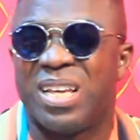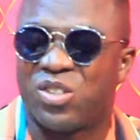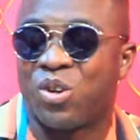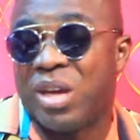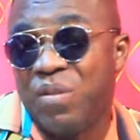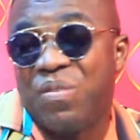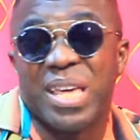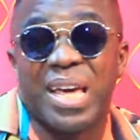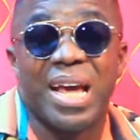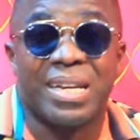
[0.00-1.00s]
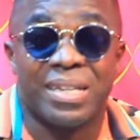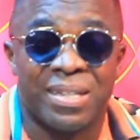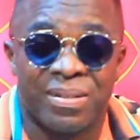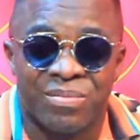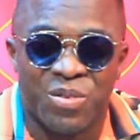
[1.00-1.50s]
So if he can,
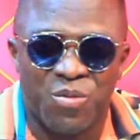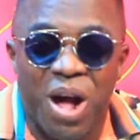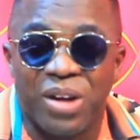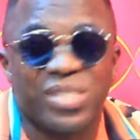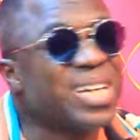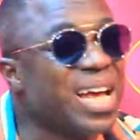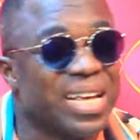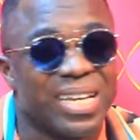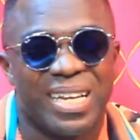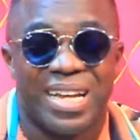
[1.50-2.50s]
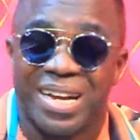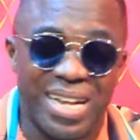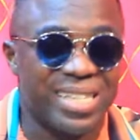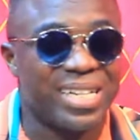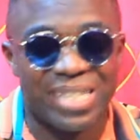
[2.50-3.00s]
whilst there's
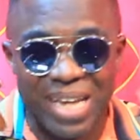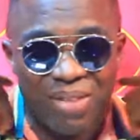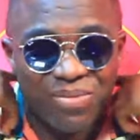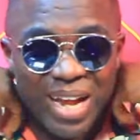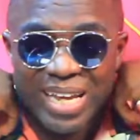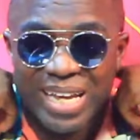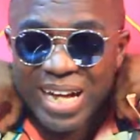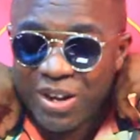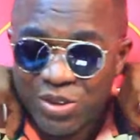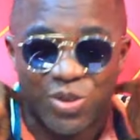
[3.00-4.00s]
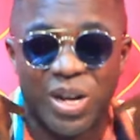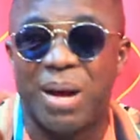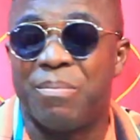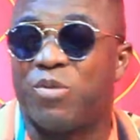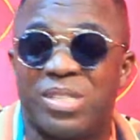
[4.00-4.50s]
the time that he can also
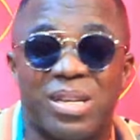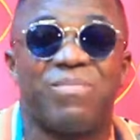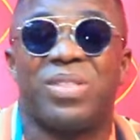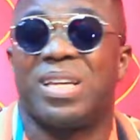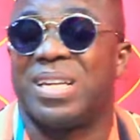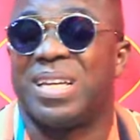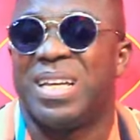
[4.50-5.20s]
come with something.